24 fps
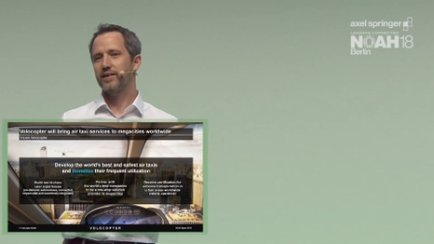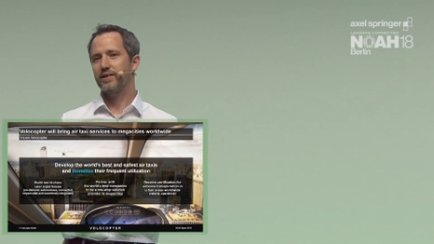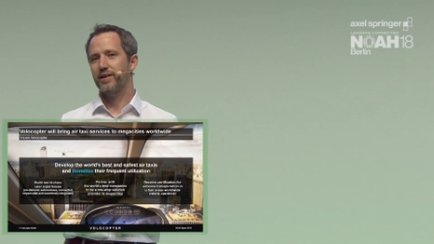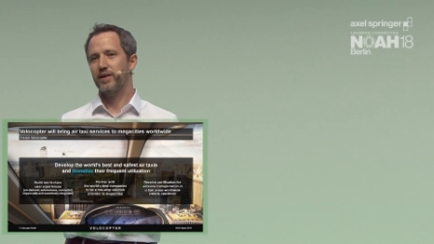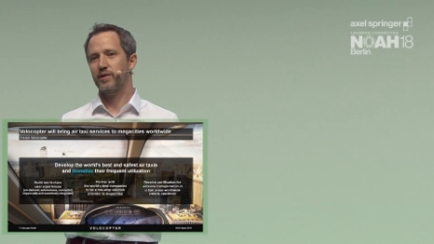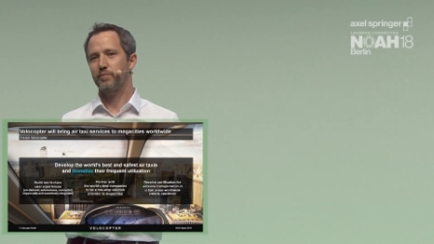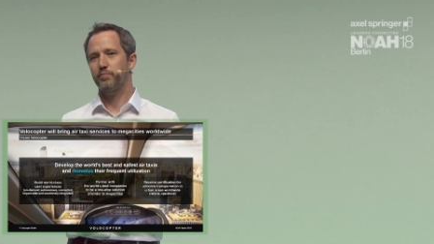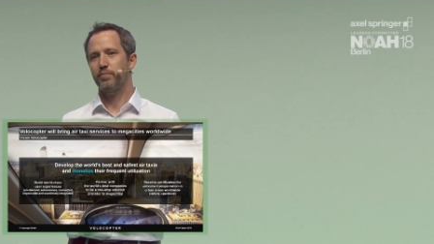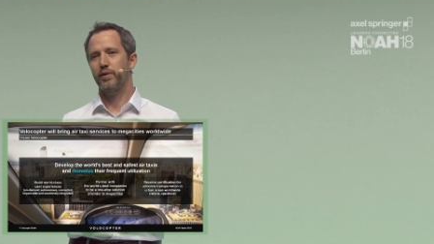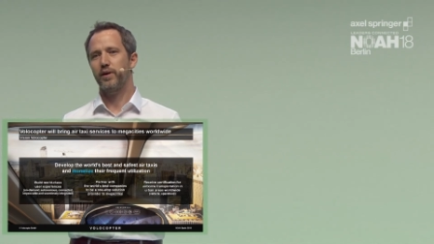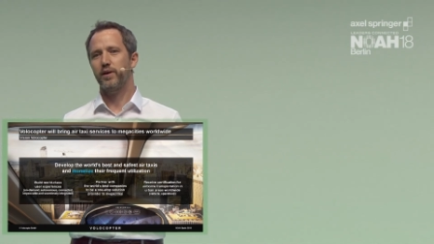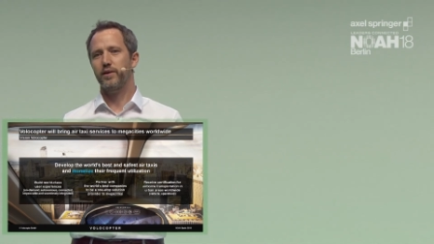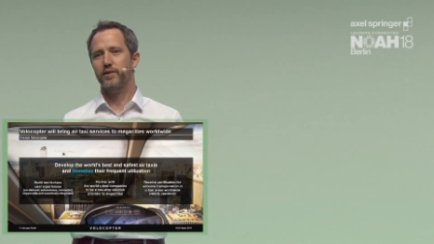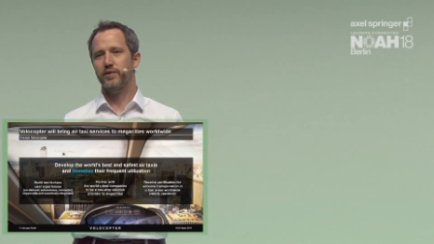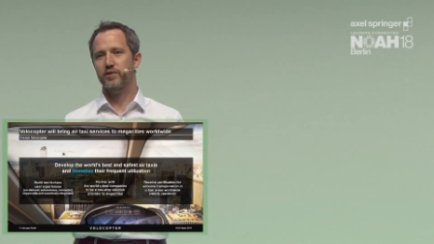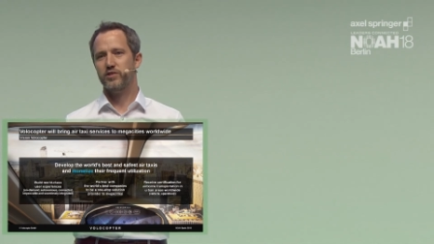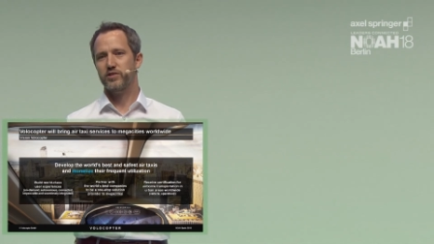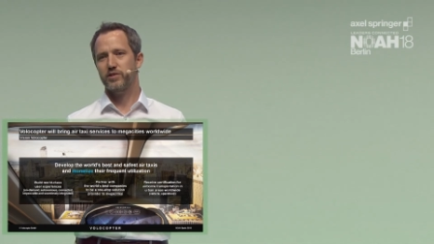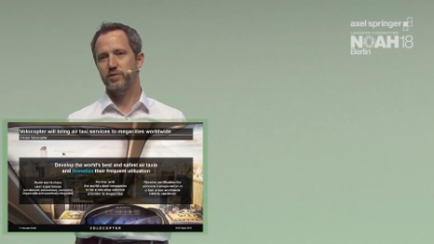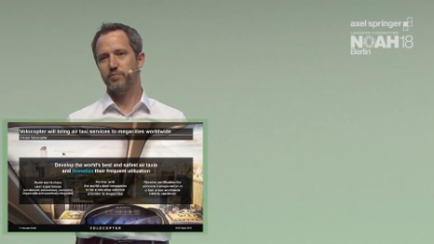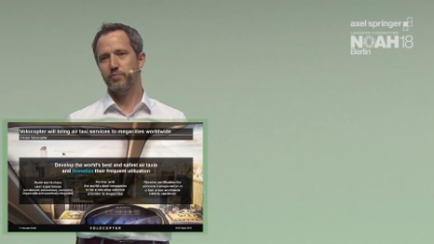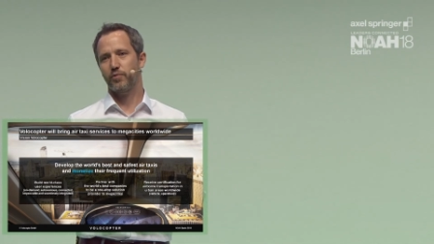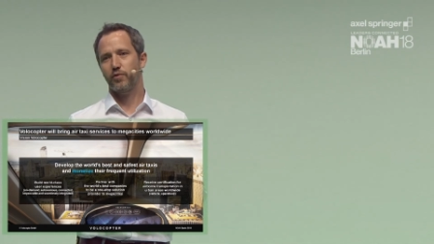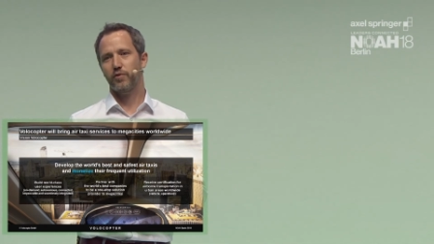and
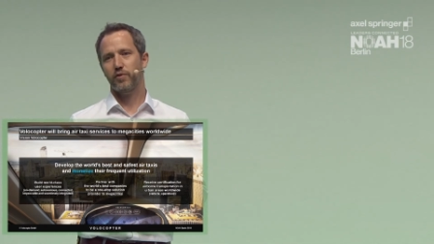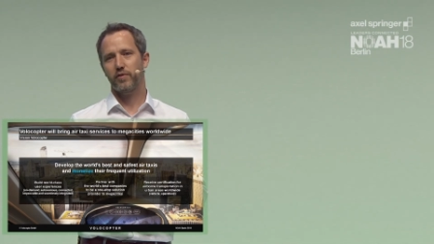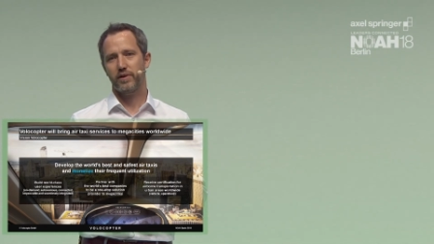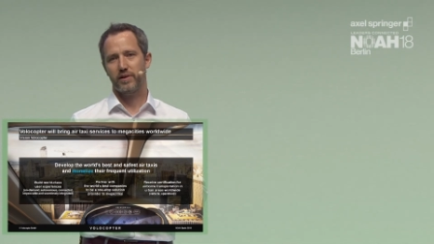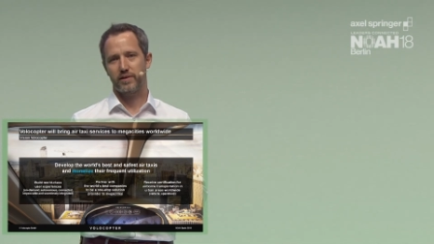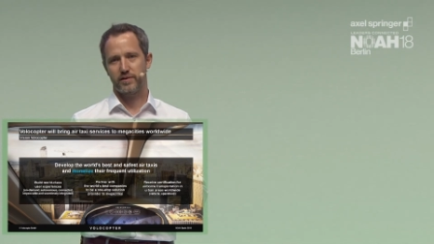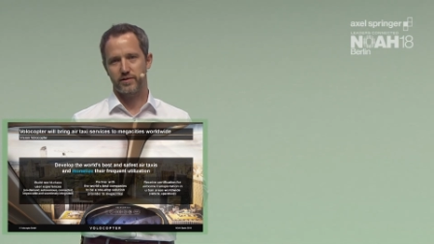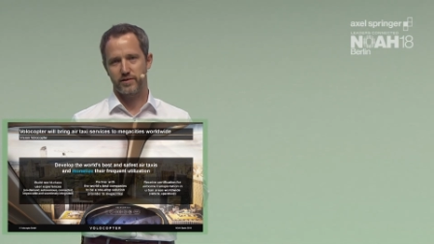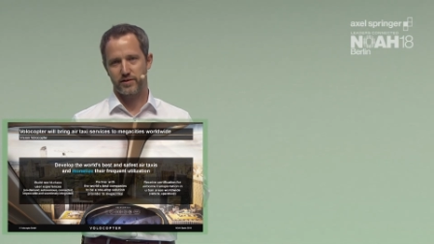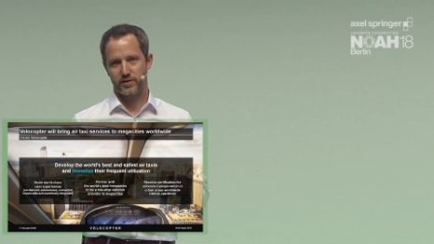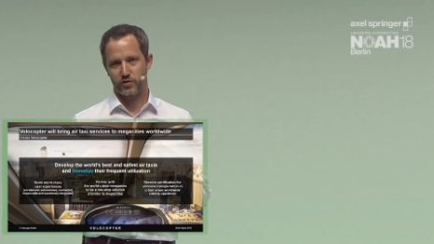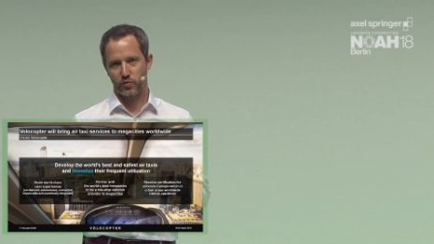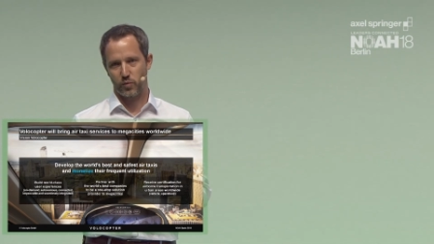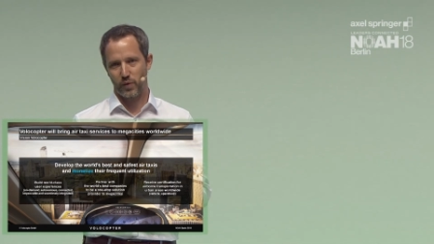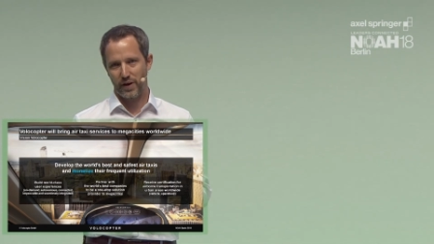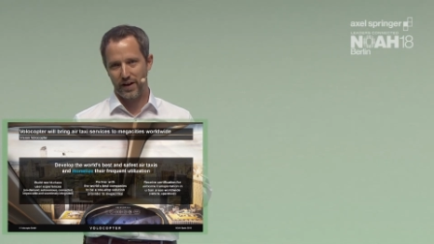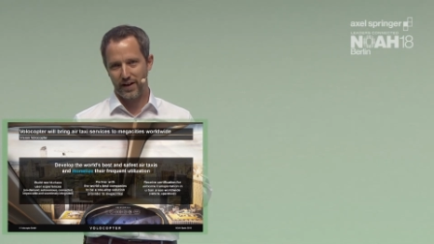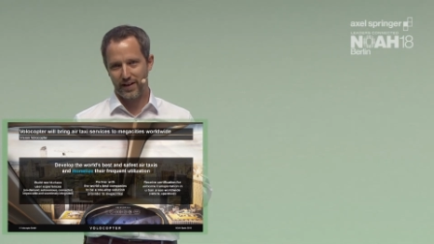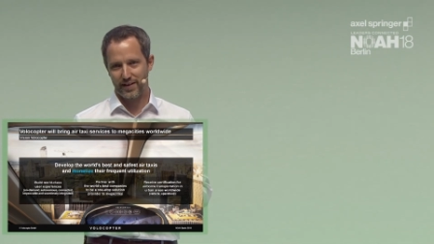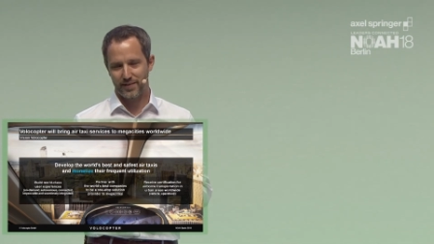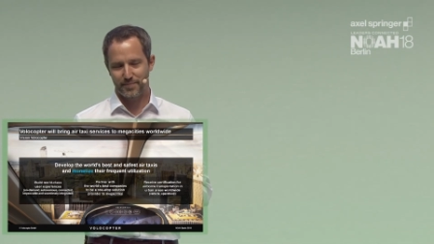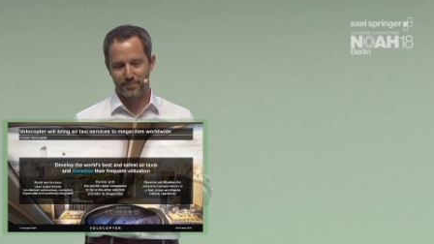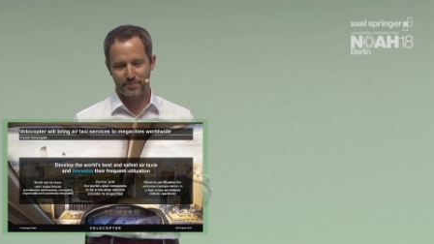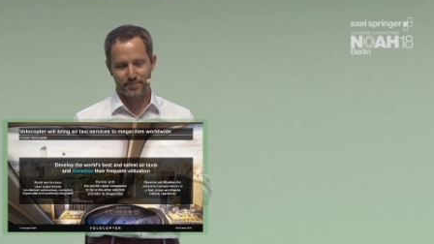partnership-oriented
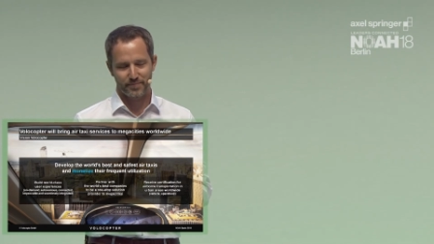way.